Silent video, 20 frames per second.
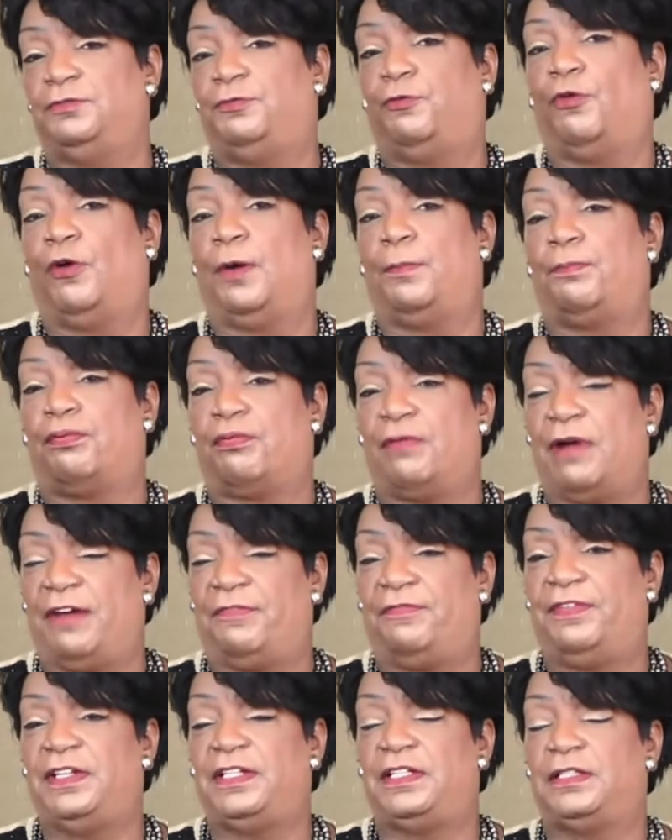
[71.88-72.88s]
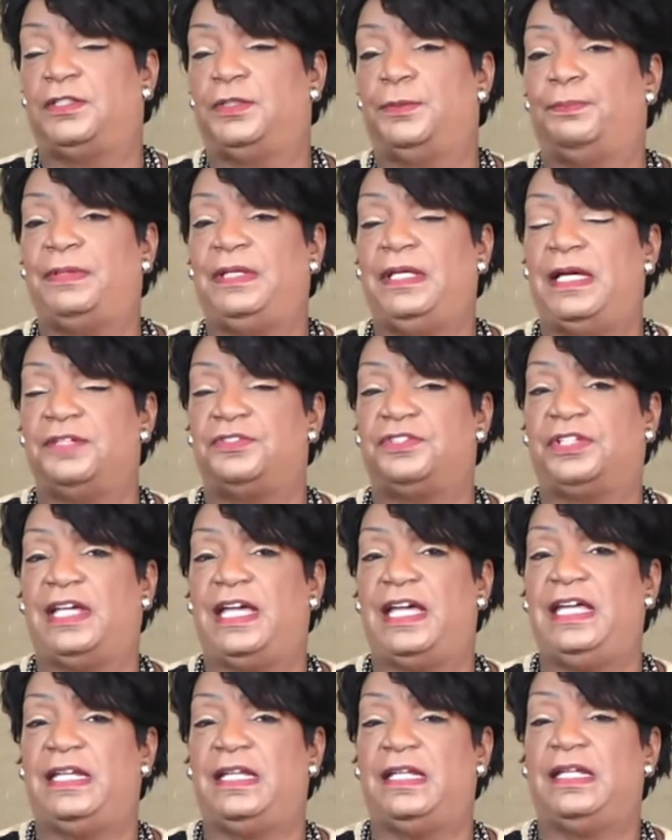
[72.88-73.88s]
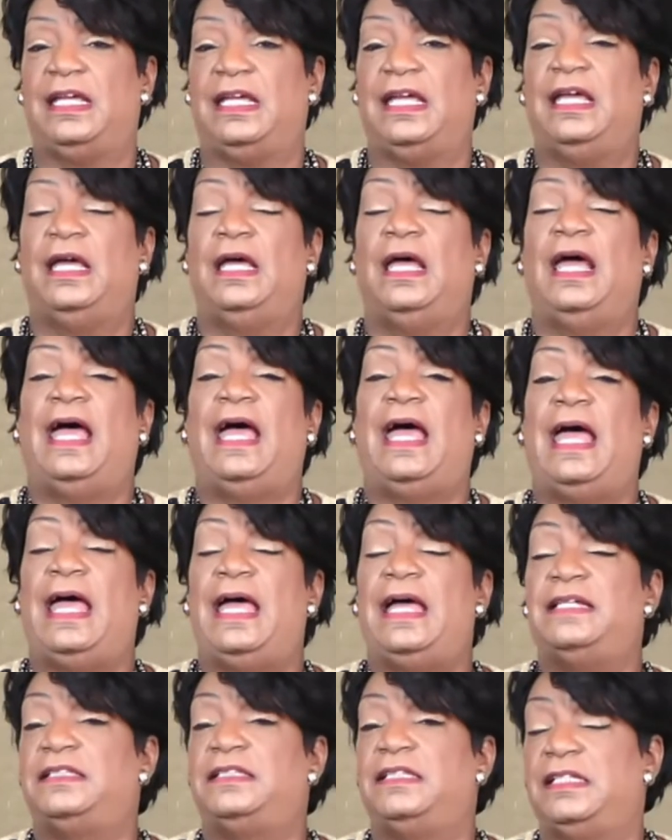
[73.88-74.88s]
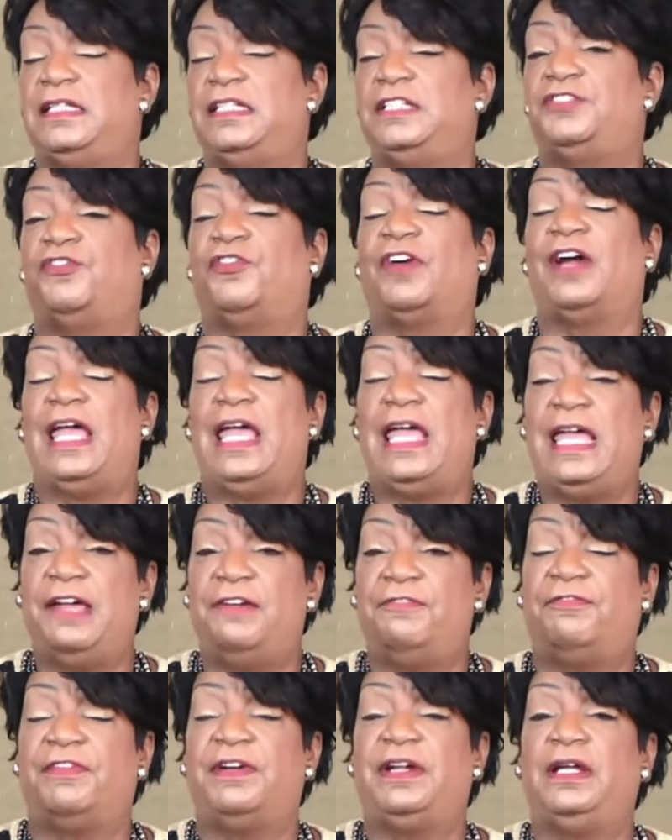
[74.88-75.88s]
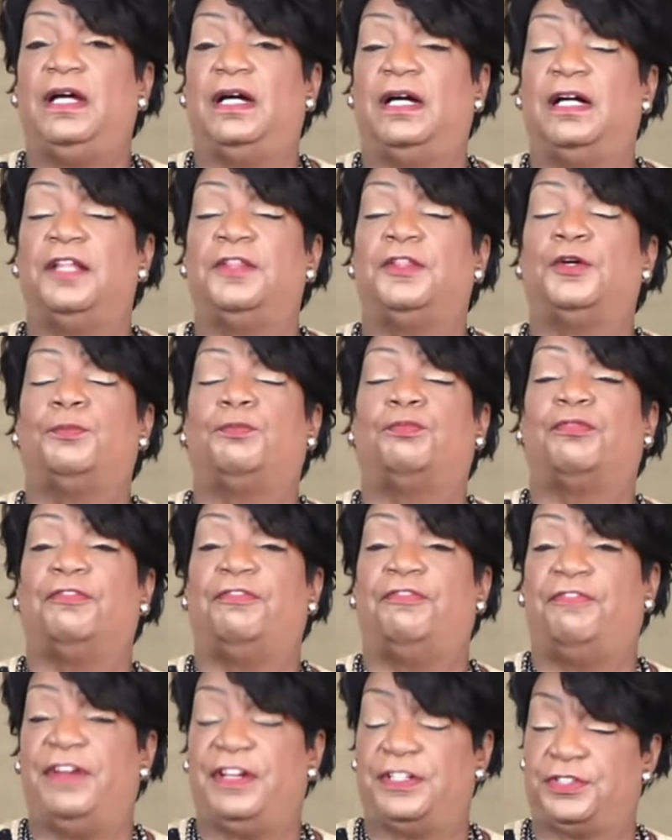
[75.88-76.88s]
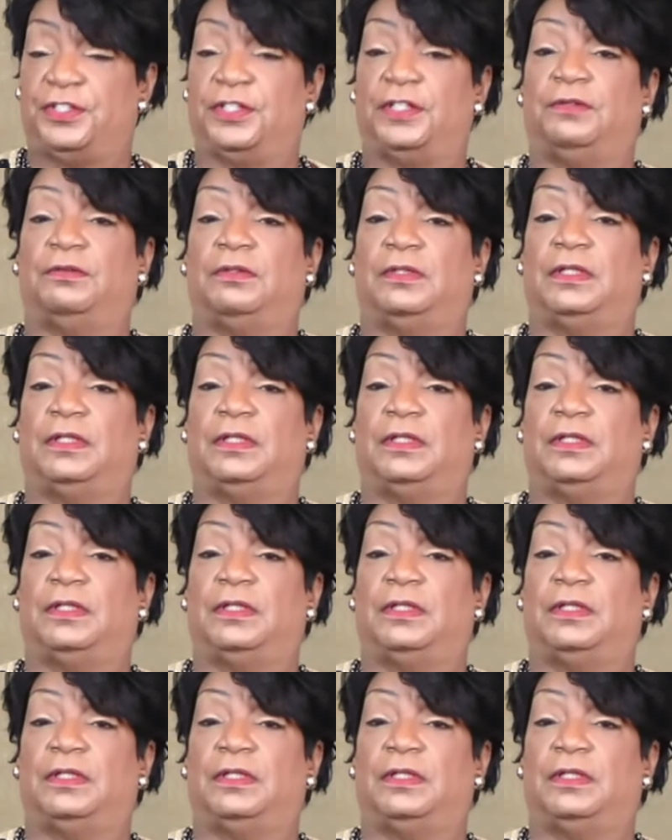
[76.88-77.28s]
for a prophet to be educated as it is for every other professional.